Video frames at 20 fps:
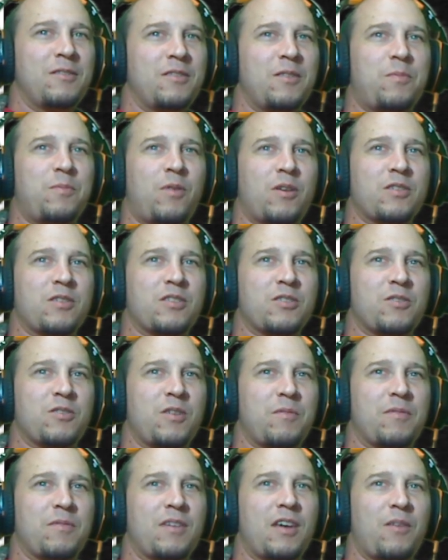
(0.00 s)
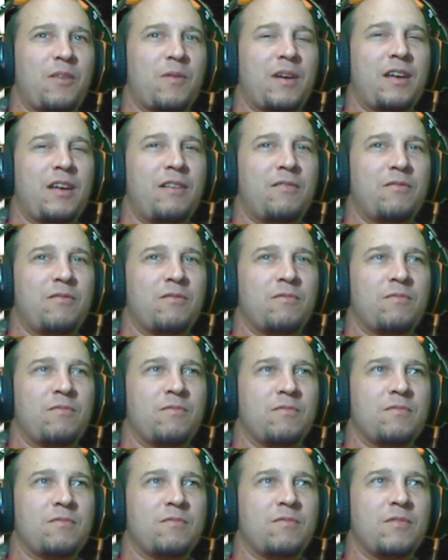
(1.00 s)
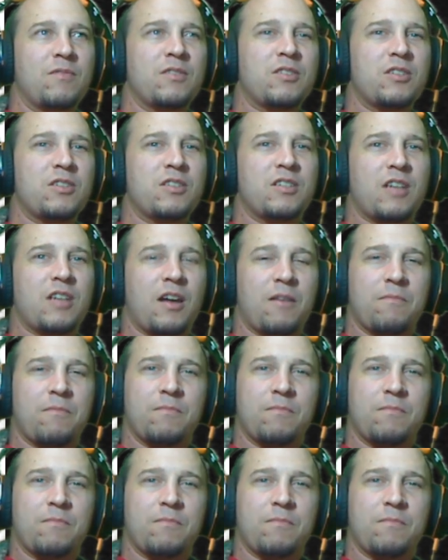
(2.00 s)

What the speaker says: They pause the stream. Okay, ready? Let's just stare.